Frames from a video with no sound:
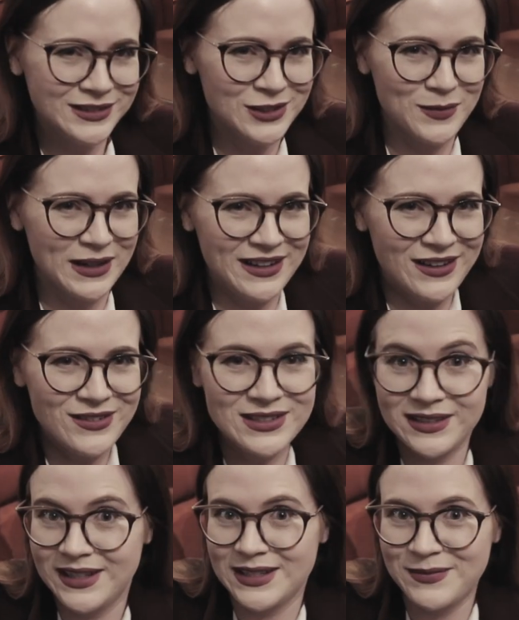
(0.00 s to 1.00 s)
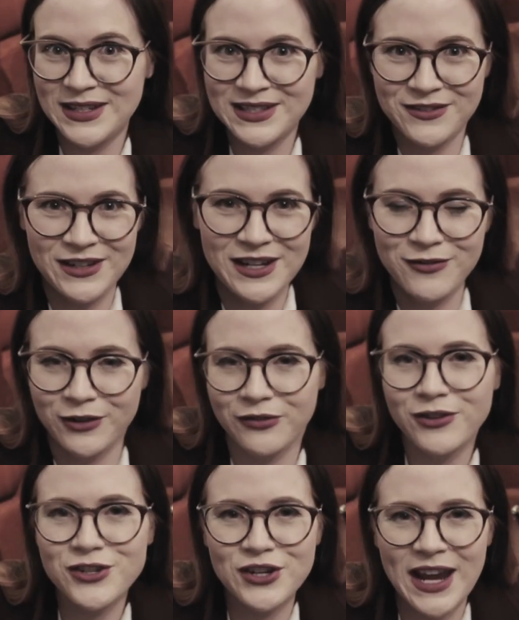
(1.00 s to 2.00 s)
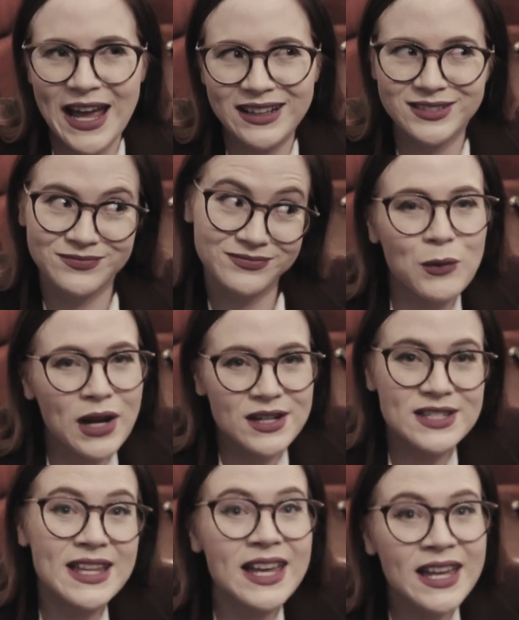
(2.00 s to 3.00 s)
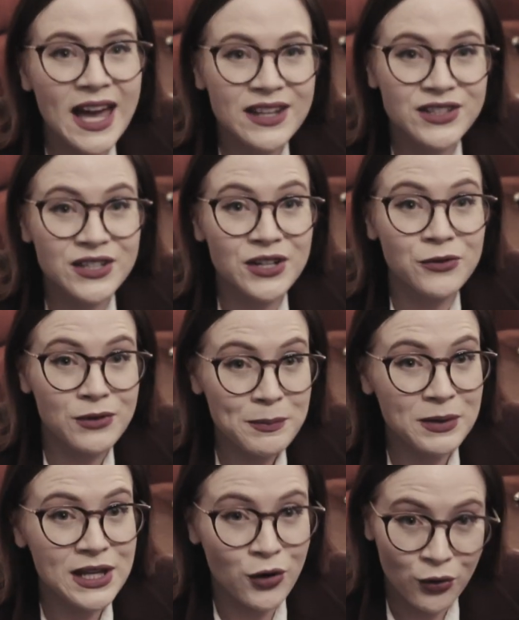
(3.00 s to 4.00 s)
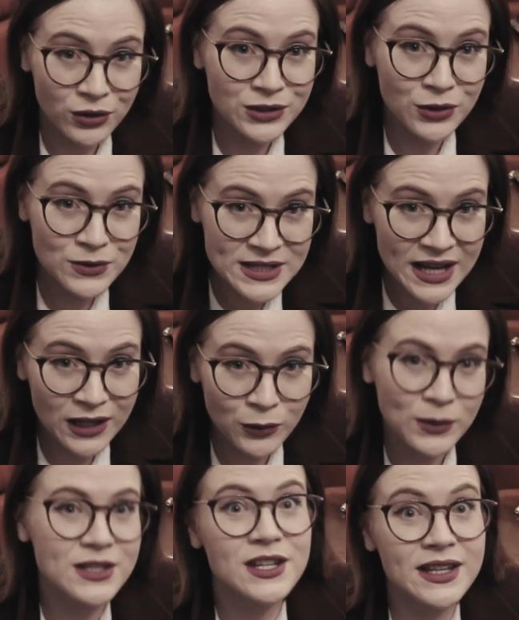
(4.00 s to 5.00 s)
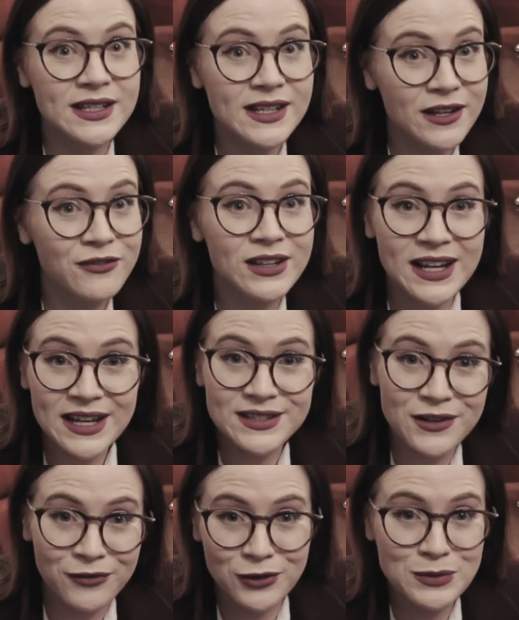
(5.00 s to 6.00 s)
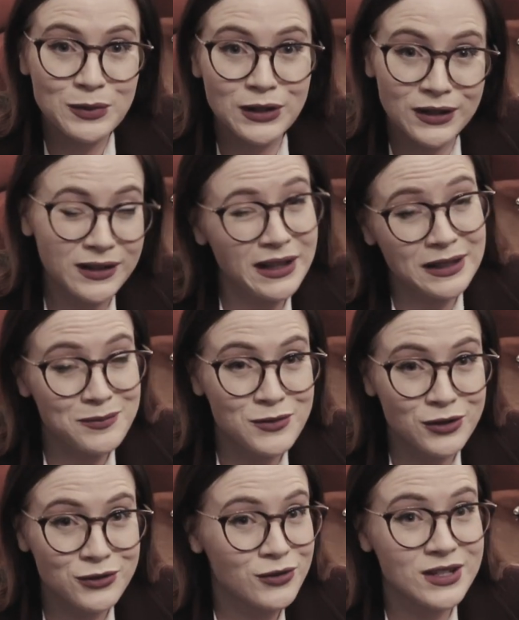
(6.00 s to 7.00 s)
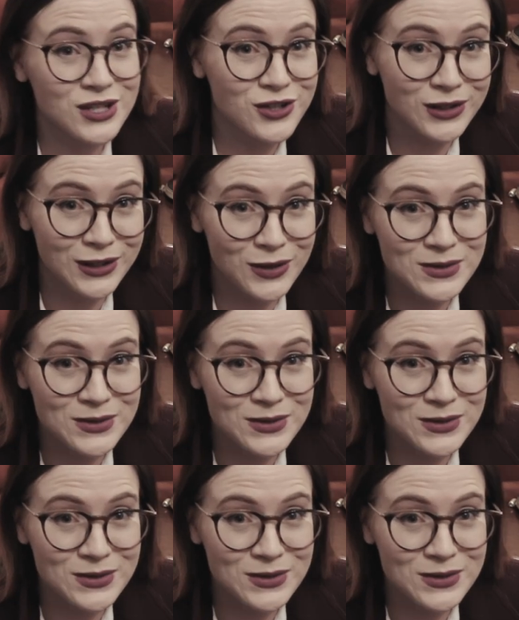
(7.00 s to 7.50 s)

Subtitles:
Nobody knows. It's a mystery for future cat. We are staying at the Ripley Court Hotel, which is kind of a nice, affordable, like more traditional